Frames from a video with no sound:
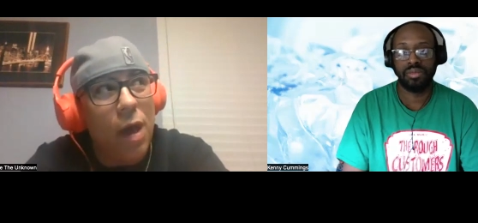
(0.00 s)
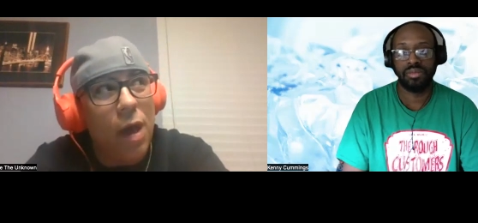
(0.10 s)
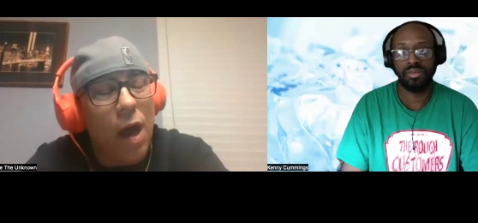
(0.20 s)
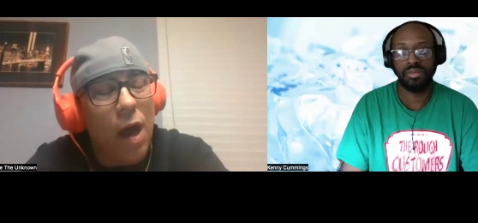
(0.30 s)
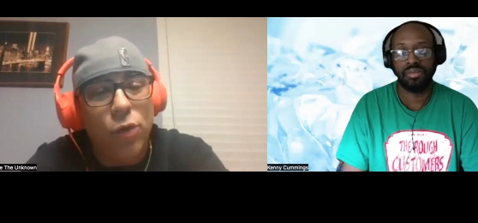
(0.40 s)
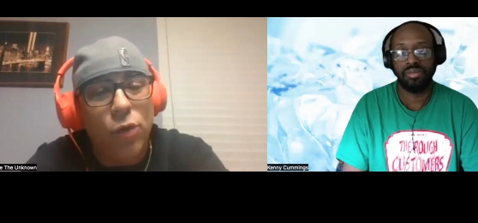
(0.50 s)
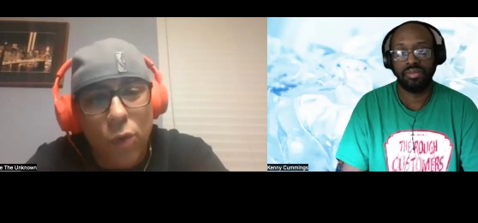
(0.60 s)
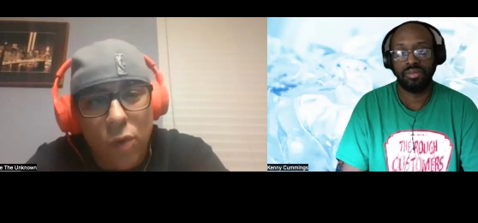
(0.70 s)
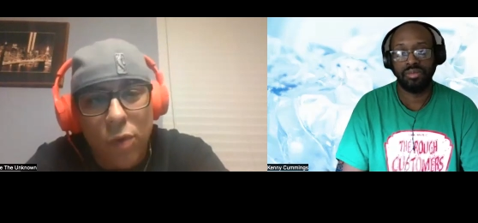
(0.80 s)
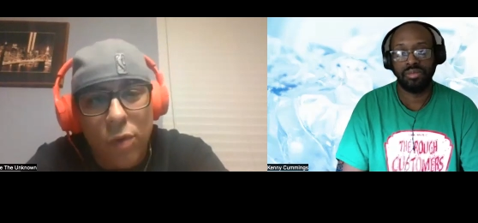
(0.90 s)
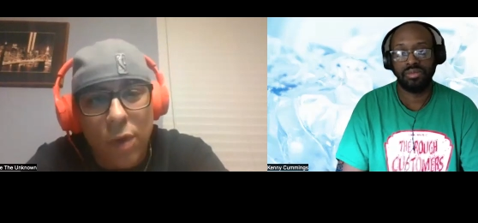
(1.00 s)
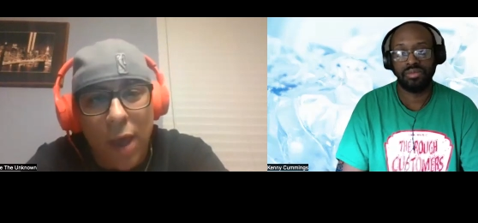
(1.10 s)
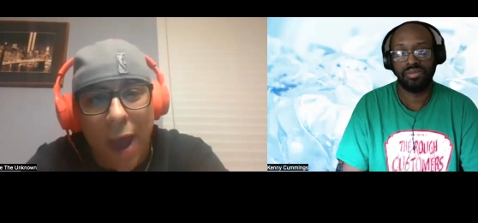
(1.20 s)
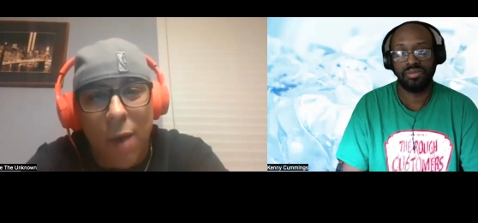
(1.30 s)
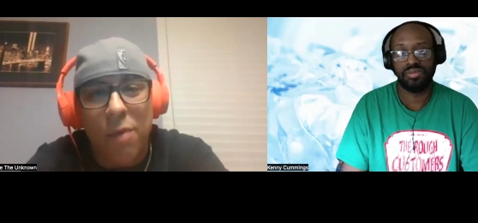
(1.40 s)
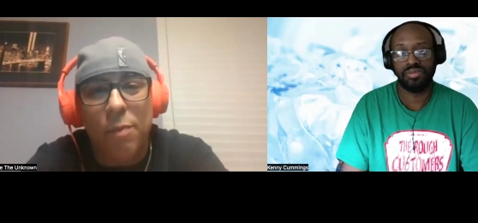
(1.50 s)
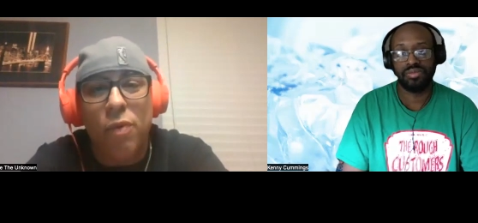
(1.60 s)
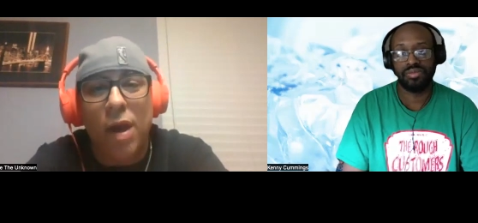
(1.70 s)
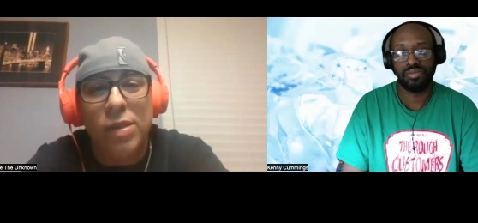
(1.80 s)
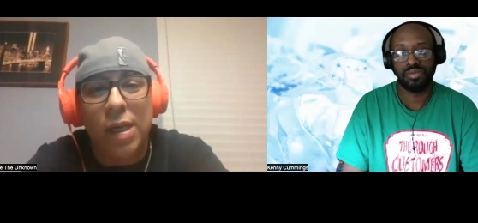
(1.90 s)
Speaker 1: a dual album
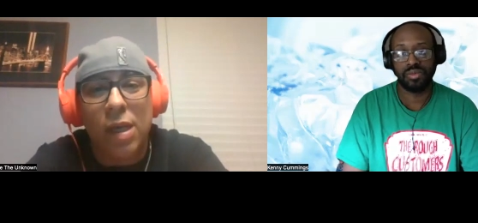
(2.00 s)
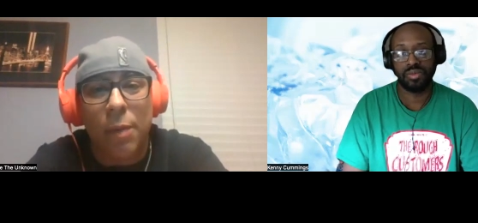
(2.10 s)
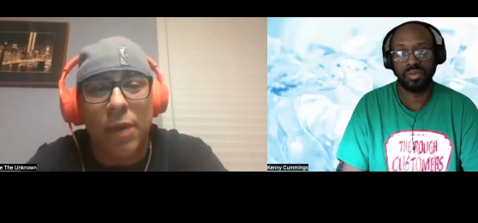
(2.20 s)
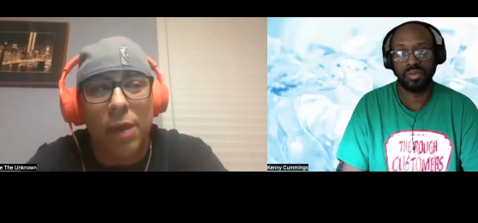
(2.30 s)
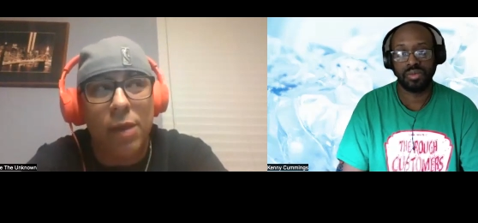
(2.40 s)
project coming